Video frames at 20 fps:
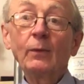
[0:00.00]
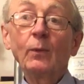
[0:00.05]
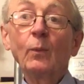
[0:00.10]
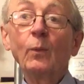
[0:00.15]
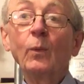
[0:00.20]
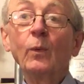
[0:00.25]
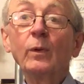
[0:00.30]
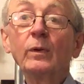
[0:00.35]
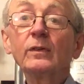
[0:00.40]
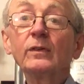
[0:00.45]

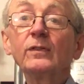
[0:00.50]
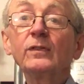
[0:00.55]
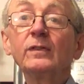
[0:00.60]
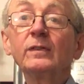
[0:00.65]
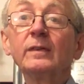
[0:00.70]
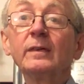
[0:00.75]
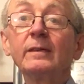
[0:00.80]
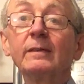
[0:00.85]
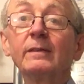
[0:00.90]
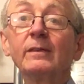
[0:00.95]
once
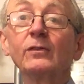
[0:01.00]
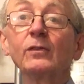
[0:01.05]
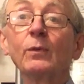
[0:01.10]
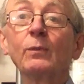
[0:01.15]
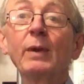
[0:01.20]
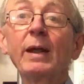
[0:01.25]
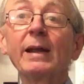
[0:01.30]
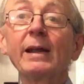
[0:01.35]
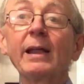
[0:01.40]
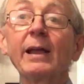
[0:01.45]
there's a
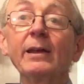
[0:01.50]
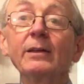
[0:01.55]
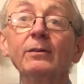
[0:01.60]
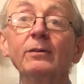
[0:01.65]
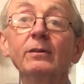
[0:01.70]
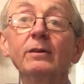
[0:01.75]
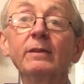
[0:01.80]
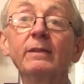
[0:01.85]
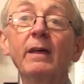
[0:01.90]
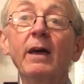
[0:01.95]
red line
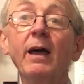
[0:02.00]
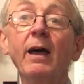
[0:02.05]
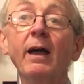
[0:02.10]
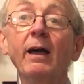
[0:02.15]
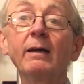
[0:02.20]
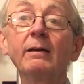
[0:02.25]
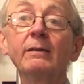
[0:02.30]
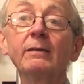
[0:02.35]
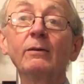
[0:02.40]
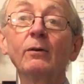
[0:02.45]
under there,
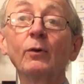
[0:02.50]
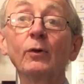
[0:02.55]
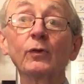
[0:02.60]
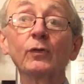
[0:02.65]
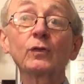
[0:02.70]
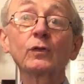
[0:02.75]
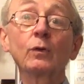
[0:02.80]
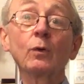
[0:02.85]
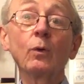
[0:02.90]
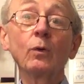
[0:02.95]
or a
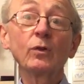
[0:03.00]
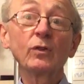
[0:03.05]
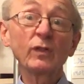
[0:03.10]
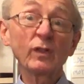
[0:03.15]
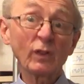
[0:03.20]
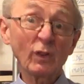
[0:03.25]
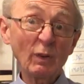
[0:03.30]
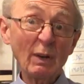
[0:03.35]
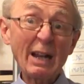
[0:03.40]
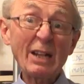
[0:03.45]
scored
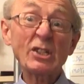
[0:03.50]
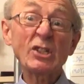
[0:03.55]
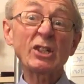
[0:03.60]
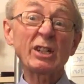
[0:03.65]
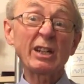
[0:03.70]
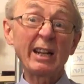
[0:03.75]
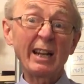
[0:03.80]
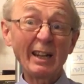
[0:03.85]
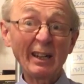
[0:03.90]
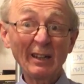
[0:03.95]
scratched
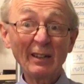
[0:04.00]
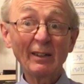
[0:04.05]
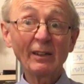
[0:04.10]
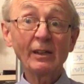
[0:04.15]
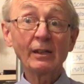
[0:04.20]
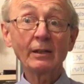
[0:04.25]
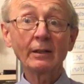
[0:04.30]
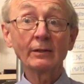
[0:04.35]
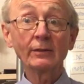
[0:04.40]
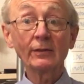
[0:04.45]
line that
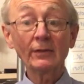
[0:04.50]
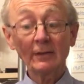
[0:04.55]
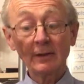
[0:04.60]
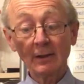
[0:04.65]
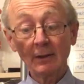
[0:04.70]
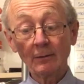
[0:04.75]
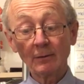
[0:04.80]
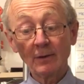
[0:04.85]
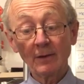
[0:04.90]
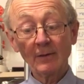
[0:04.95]
you can
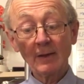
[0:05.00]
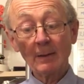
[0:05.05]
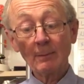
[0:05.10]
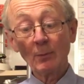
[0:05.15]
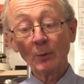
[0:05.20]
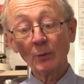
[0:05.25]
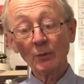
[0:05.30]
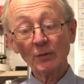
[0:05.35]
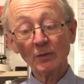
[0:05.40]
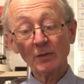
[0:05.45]
see under there,
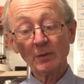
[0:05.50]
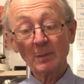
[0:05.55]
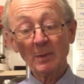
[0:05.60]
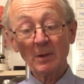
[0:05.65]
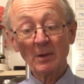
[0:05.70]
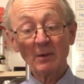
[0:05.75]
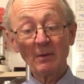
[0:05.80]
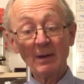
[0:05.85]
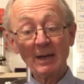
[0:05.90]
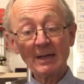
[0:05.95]
most of them
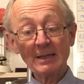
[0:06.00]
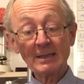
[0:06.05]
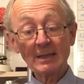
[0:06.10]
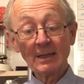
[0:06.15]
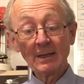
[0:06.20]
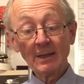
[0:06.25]
are red,